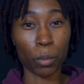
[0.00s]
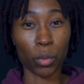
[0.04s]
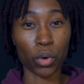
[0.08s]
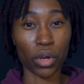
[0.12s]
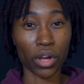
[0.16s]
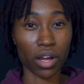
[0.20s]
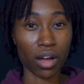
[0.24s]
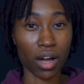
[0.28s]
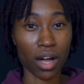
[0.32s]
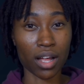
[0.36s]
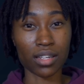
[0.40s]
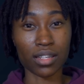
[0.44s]

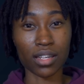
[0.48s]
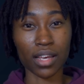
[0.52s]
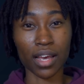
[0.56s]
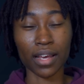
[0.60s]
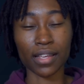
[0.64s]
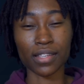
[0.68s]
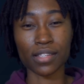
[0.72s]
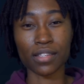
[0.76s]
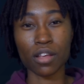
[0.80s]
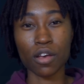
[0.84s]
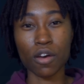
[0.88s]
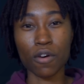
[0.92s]

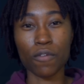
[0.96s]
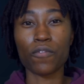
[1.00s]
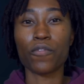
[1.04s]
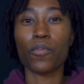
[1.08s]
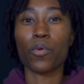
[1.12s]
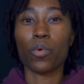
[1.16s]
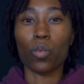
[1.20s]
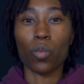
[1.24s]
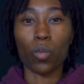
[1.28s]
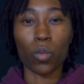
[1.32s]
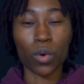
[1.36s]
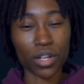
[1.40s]
context for
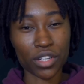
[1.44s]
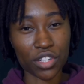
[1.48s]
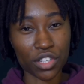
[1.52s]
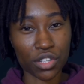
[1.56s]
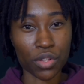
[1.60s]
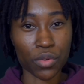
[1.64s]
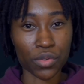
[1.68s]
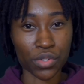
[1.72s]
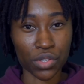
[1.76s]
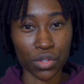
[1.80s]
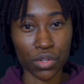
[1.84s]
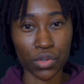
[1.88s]
which
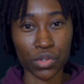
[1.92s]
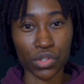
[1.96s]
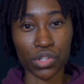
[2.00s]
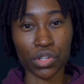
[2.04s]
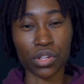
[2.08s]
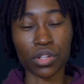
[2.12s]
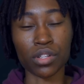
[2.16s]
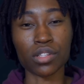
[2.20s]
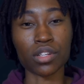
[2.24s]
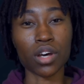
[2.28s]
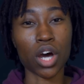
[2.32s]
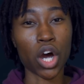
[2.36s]
those
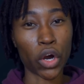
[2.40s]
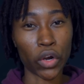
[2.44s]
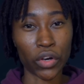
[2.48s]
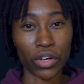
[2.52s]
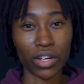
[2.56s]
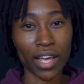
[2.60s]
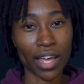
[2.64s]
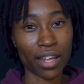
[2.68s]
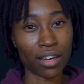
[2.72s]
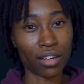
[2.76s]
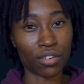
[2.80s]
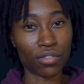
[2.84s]
solutions are
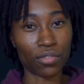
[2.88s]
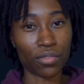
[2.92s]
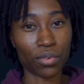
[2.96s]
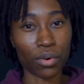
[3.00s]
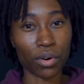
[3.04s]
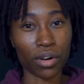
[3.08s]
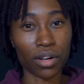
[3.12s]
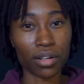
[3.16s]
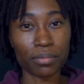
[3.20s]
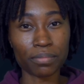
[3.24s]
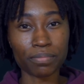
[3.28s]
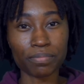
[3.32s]
intended for.